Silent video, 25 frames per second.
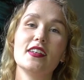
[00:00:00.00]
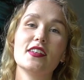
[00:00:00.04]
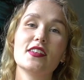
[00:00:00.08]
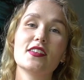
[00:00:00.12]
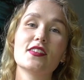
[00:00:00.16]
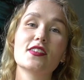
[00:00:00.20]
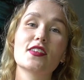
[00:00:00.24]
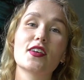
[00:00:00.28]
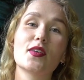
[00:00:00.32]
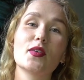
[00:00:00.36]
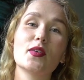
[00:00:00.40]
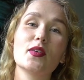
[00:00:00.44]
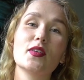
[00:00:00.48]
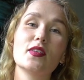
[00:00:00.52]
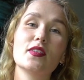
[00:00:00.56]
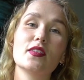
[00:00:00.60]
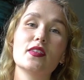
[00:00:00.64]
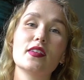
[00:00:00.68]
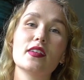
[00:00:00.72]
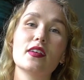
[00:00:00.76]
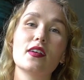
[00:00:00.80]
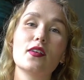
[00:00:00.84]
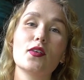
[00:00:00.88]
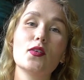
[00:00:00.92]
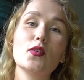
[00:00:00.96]
So
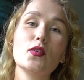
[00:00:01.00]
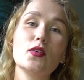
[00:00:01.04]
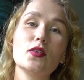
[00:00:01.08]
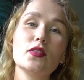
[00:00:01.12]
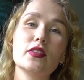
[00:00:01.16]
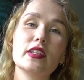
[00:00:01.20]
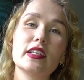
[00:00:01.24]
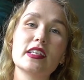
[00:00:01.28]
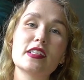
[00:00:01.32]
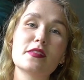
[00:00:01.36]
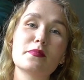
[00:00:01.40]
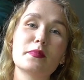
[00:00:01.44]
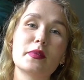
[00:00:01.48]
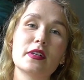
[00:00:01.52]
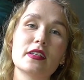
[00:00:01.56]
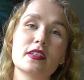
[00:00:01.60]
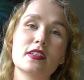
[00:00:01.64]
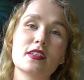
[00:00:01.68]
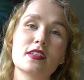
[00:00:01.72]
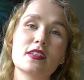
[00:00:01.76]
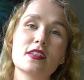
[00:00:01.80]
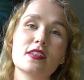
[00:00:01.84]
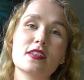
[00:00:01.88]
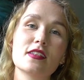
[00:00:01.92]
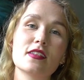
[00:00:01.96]
all these
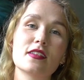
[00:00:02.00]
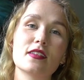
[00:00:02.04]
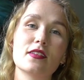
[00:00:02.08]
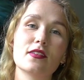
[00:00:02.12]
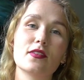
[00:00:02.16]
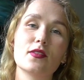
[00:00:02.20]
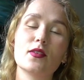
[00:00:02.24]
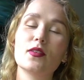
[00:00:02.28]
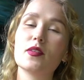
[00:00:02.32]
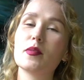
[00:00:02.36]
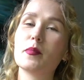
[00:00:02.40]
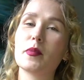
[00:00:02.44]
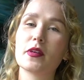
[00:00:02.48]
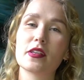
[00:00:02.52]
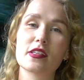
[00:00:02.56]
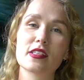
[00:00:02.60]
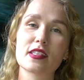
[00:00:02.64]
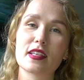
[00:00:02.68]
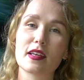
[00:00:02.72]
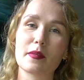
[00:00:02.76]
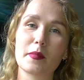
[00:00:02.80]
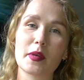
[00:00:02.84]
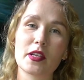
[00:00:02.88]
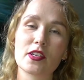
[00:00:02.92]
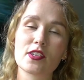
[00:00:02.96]
buttons, all the buttons
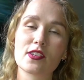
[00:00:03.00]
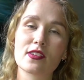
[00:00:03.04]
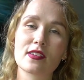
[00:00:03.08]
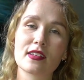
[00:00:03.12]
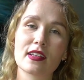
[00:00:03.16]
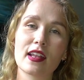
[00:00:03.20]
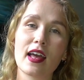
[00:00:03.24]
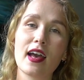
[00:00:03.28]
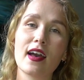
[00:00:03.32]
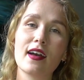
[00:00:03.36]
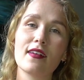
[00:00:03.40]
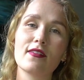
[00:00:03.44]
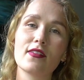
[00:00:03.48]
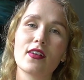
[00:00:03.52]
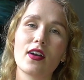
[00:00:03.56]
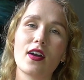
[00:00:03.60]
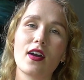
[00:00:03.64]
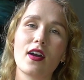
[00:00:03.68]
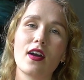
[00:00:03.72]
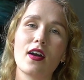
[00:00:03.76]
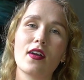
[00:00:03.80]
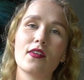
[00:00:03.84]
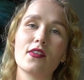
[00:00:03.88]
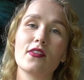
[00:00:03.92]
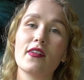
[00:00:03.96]
I mentioned and have,
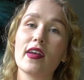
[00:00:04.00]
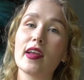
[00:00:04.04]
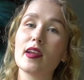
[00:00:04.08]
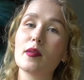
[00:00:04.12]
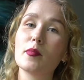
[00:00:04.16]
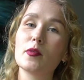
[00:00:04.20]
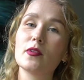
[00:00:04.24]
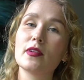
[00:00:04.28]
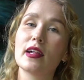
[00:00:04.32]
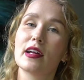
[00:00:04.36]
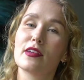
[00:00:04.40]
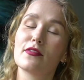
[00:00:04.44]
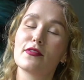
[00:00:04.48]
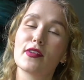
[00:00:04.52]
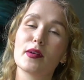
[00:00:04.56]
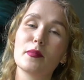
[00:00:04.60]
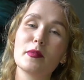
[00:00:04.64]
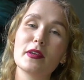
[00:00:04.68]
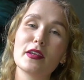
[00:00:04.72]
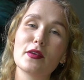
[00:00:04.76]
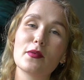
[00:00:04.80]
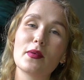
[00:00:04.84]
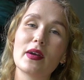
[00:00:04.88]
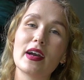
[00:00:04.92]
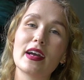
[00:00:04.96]
are available at
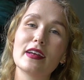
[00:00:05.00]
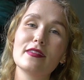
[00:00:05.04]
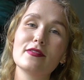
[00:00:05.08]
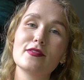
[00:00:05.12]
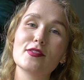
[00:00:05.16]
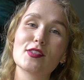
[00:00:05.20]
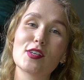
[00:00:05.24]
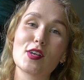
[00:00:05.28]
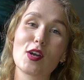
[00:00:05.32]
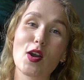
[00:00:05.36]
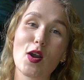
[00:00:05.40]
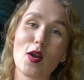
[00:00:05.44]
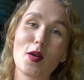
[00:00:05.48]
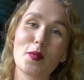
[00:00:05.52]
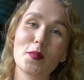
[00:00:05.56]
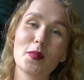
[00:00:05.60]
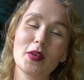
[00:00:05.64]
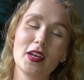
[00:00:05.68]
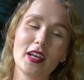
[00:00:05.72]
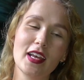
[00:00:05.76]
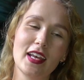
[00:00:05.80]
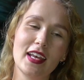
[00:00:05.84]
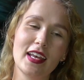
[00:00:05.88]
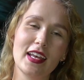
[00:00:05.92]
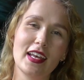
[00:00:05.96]
fabelknitwear.com
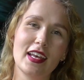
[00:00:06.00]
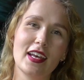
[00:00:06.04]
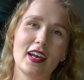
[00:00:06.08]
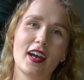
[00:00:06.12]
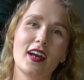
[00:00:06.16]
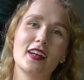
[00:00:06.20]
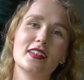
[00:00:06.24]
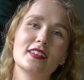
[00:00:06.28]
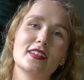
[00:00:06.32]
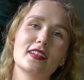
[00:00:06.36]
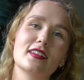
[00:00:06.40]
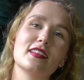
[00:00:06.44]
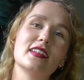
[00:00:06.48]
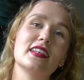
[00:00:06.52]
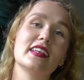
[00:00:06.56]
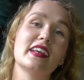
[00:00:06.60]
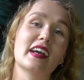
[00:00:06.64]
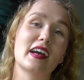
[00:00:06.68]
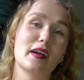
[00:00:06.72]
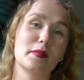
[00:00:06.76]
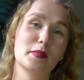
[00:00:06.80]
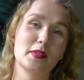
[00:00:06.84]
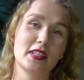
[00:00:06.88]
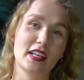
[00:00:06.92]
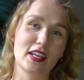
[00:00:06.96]
under the
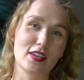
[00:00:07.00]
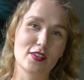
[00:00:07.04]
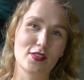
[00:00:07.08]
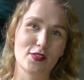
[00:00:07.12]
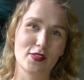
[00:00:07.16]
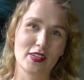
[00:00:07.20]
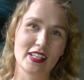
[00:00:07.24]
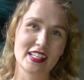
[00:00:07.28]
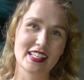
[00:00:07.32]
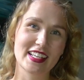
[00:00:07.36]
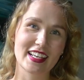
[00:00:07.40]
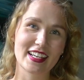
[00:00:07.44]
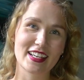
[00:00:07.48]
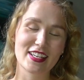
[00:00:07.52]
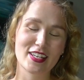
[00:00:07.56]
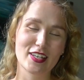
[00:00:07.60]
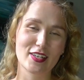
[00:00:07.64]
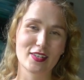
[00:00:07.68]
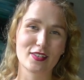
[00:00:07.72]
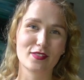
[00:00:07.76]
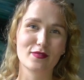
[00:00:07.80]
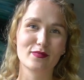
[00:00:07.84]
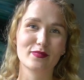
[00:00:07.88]
haberdashery section.